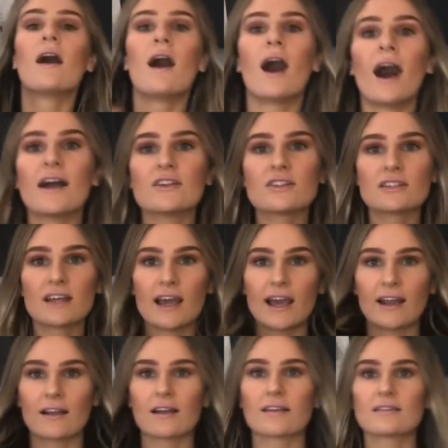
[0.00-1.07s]
I just
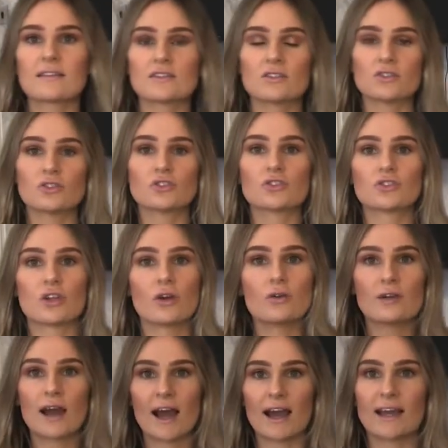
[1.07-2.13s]
think this is so
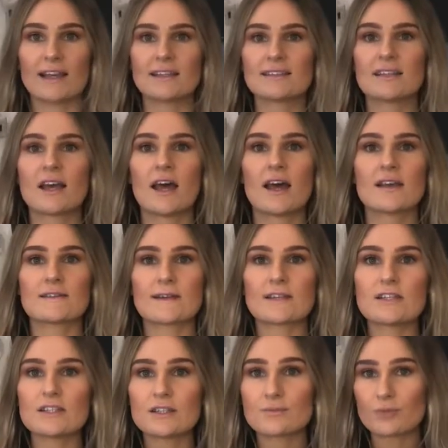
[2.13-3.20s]
nice,
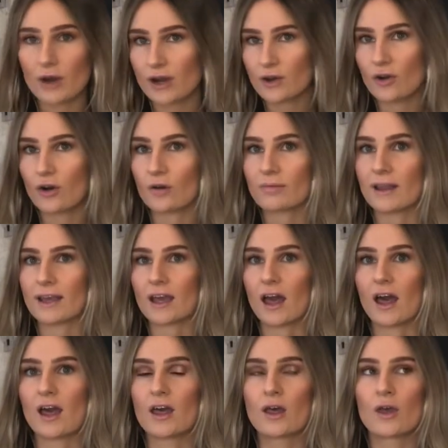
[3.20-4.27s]
especially to break up like
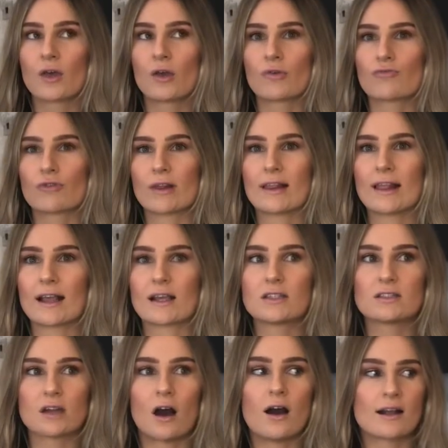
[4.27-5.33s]
a really like
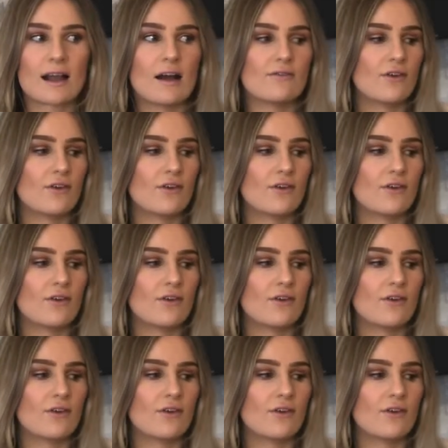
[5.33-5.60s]
dark outfit.